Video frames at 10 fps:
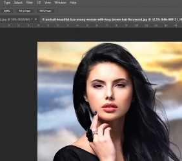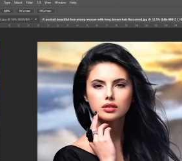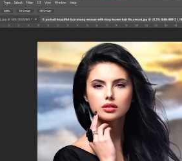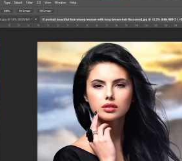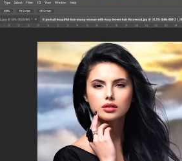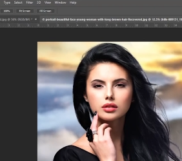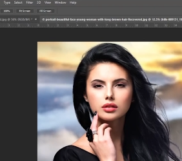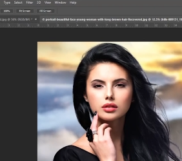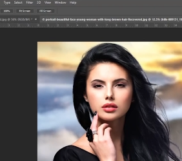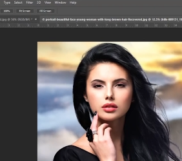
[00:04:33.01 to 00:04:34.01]

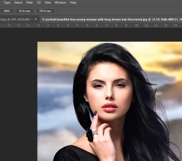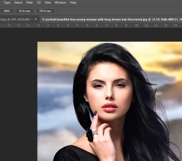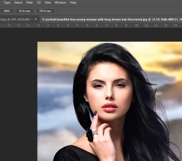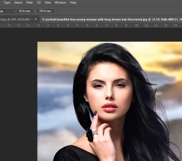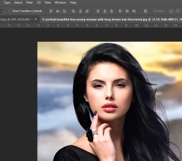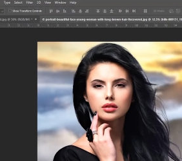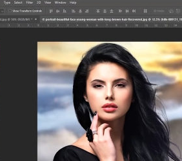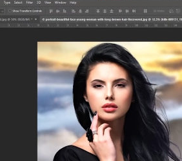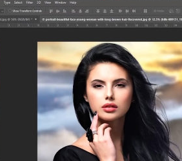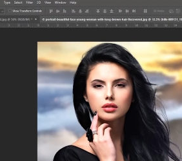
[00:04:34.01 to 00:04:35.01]

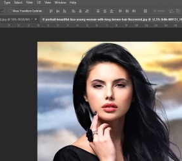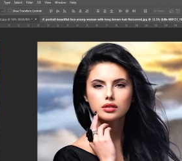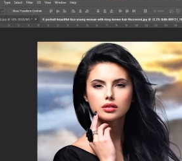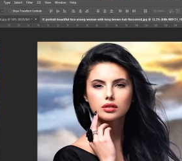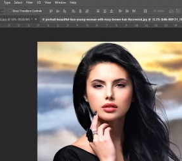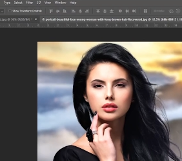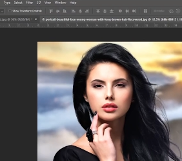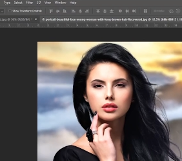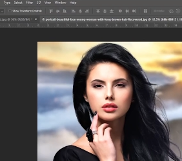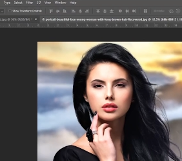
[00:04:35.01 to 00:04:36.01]

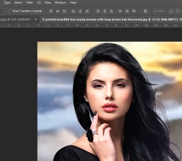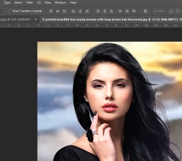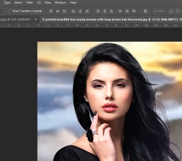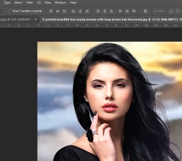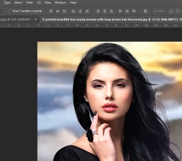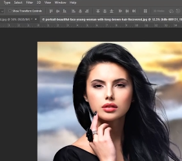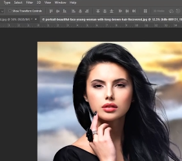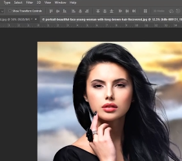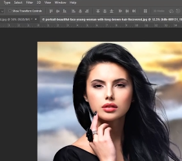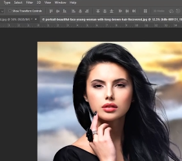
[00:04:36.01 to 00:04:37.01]

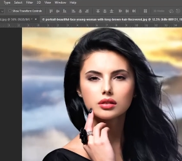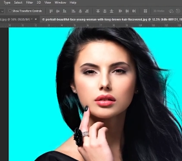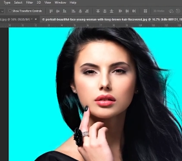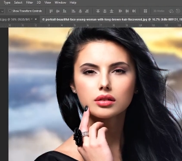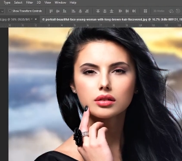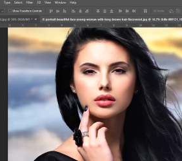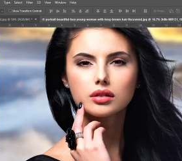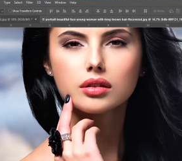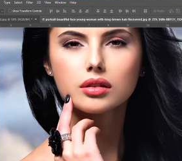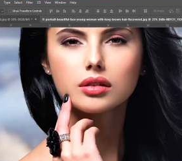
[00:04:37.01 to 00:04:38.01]

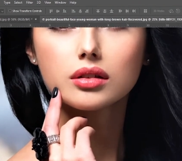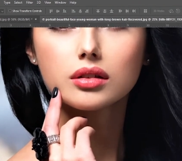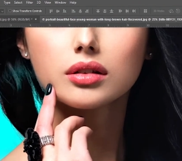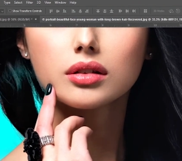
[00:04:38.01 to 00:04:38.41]
(no one is talking)